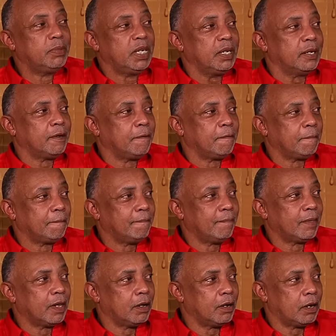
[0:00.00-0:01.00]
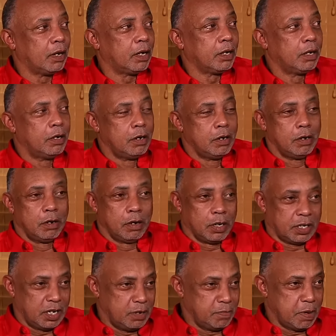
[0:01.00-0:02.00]
me. All right?
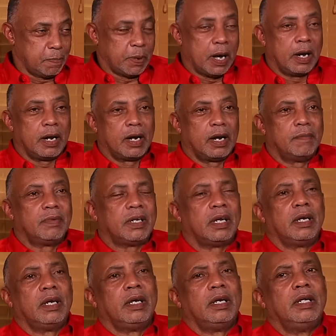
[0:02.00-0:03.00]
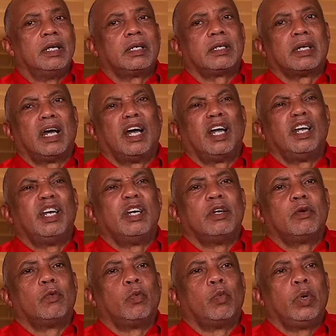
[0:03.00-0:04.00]
I think my partner them took the date.
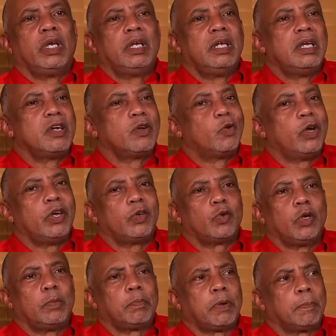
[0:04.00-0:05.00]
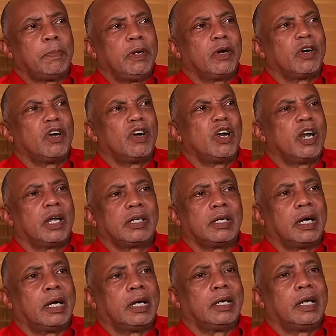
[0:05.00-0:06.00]
And we didn't go into it prepared, none at
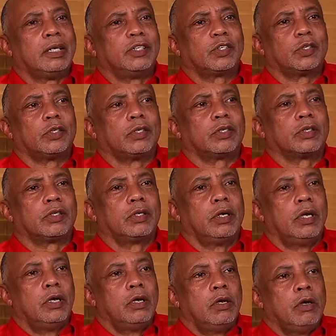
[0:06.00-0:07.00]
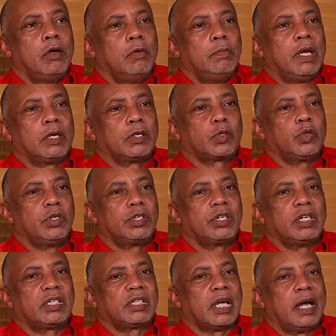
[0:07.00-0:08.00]
all. And so me and
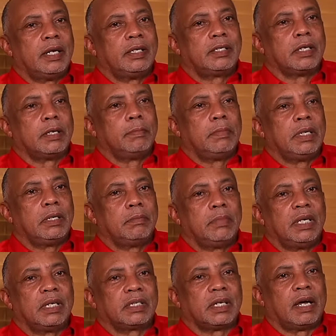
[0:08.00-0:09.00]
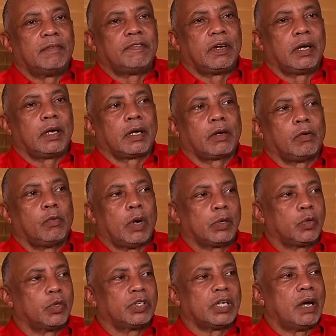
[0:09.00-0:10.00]
Squingey decided, based off what was